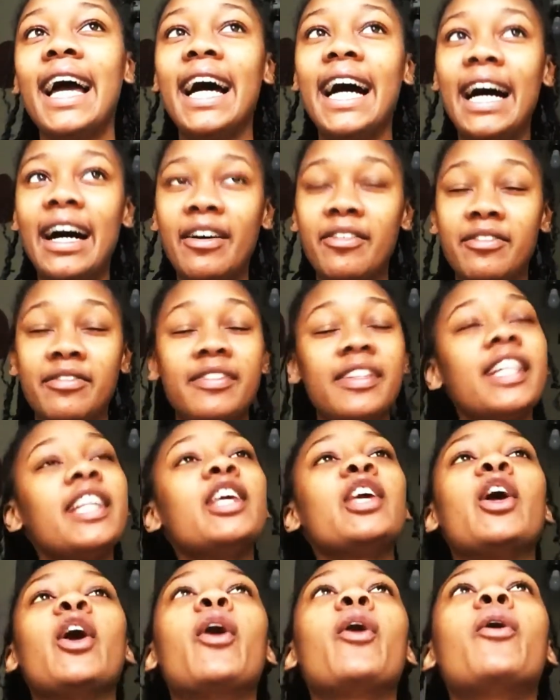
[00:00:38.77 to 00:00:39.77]
a
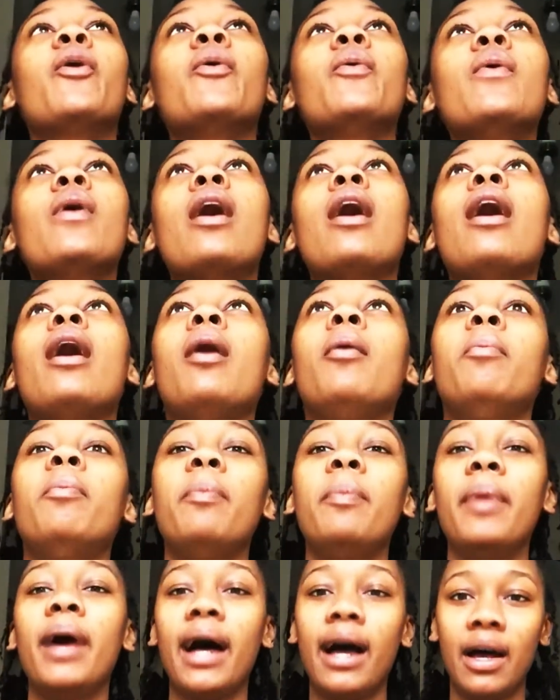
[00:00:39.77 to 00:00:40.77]
video
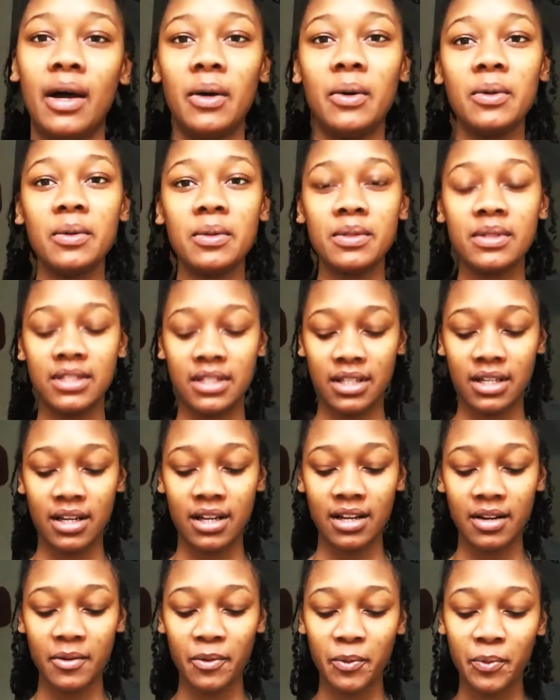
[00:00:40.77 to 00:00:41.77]
about
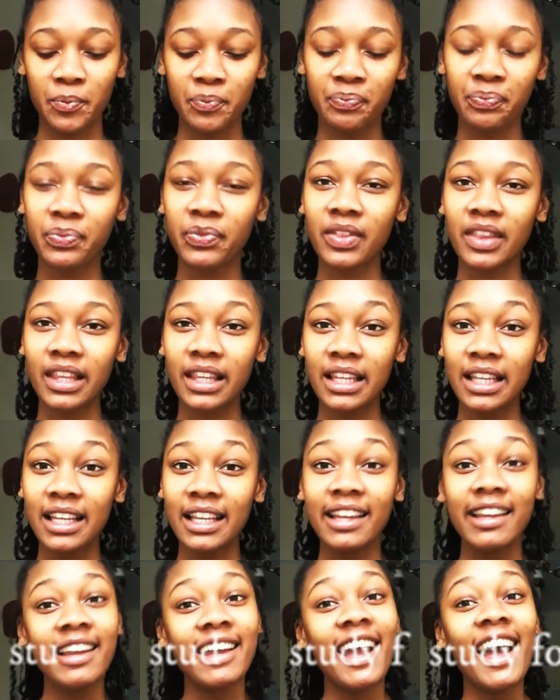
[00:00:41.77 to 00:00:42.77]

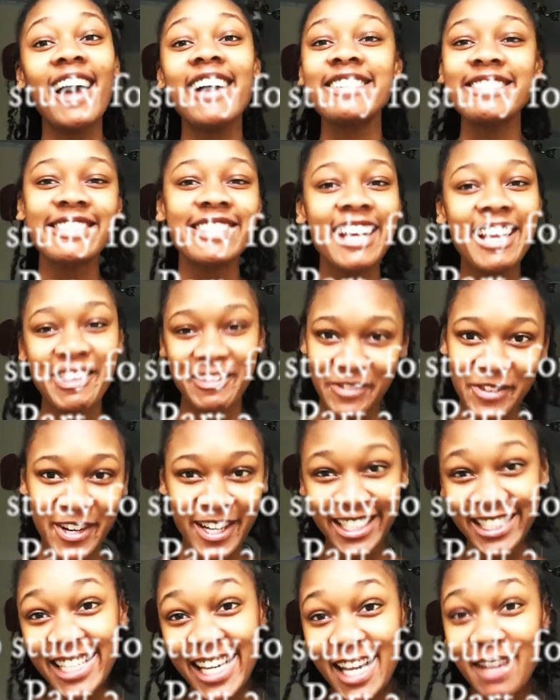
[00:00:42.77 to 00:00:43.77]
how to study for
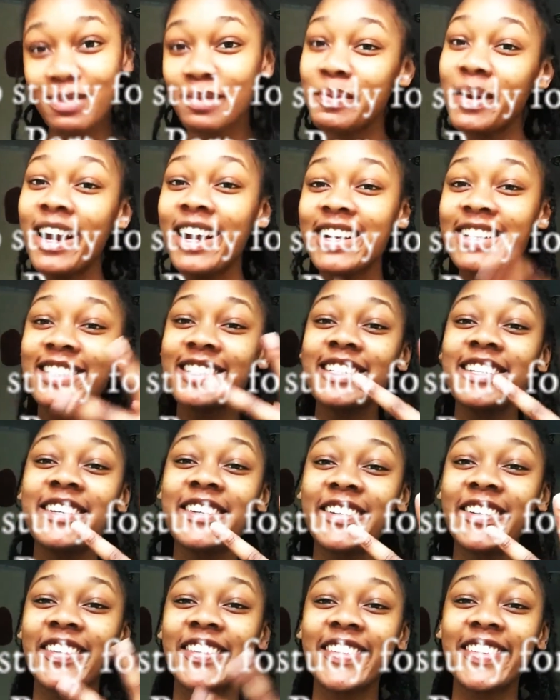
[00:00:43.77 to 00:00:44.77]
exams part
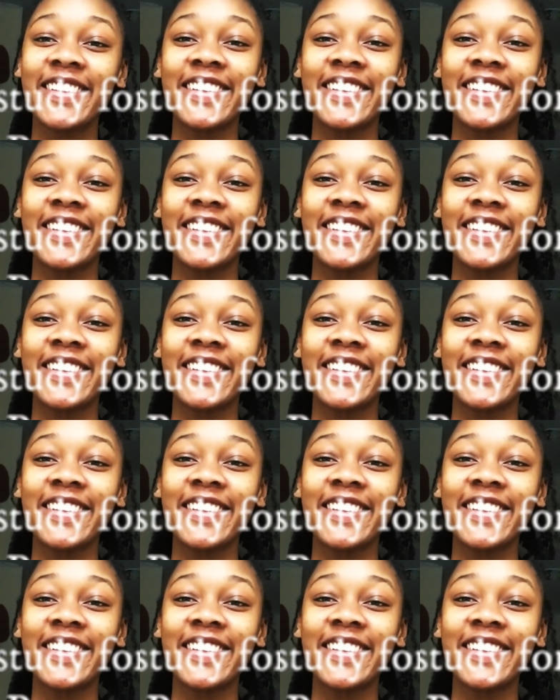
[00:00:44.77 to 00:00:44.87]
2.